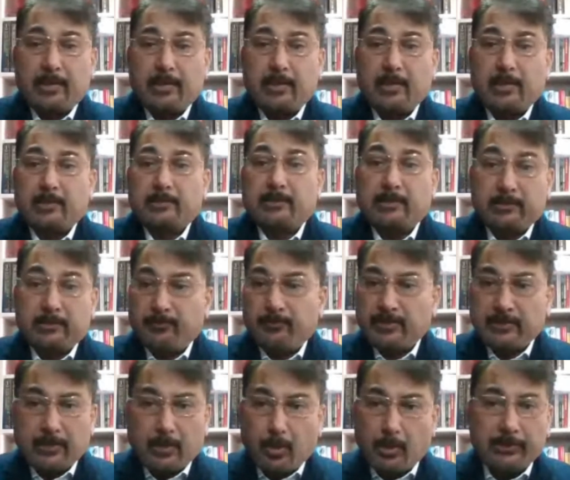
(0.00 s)
all
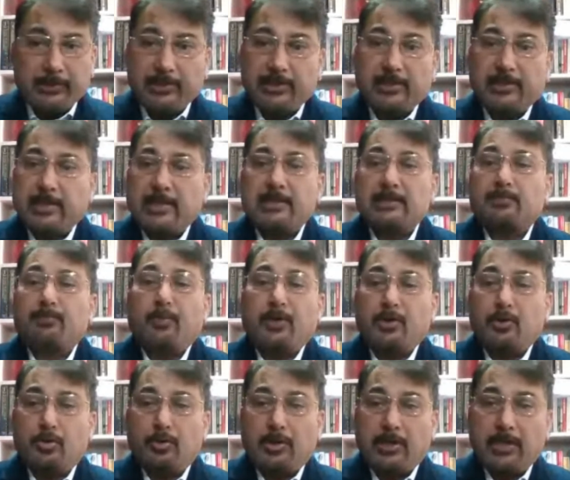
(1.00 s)
the data is
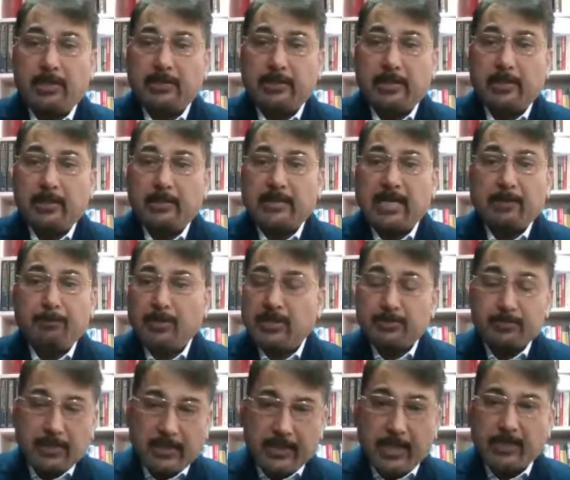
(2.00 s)
put together, that
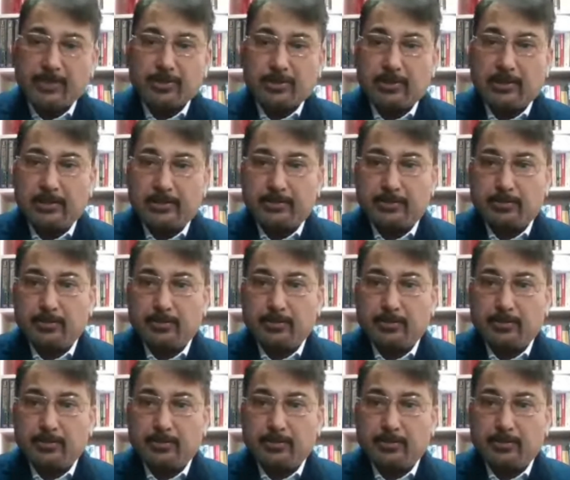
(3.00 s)
becomes a national